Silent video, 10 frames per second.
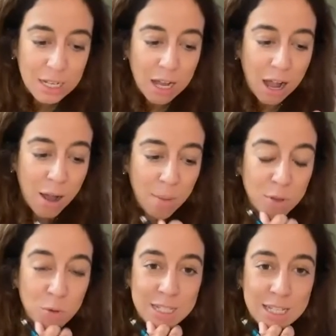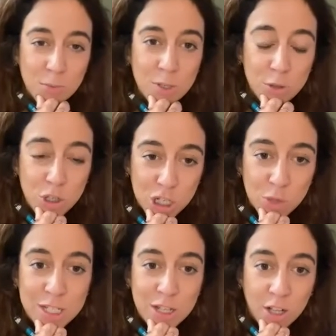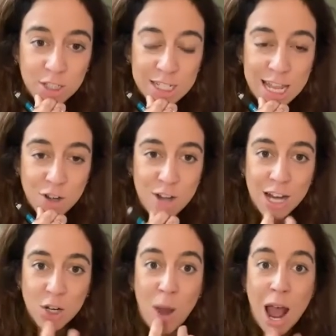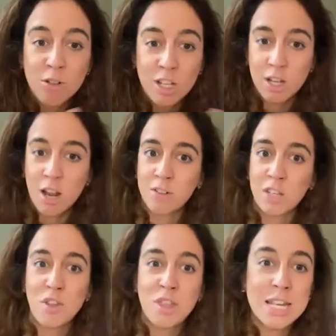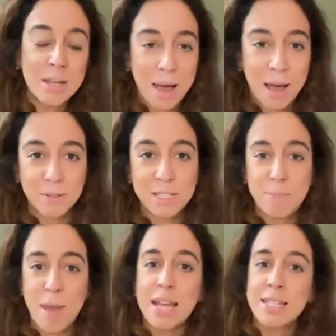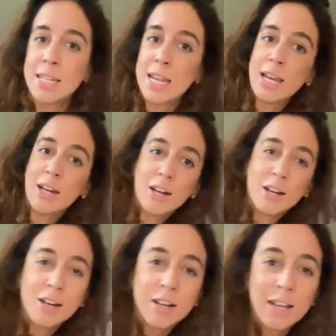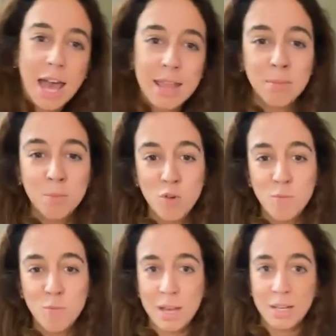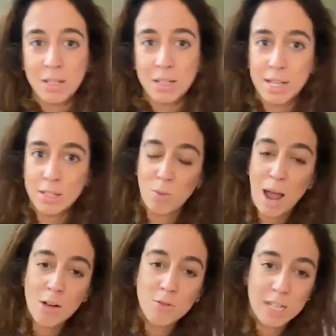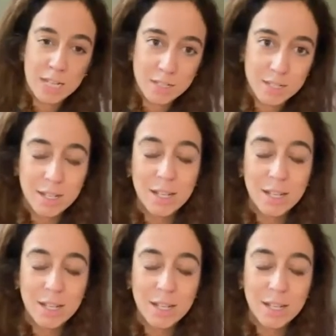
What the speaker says: Usually the result is that you're not grounded enough. If you think about space and air and the movement that's around it.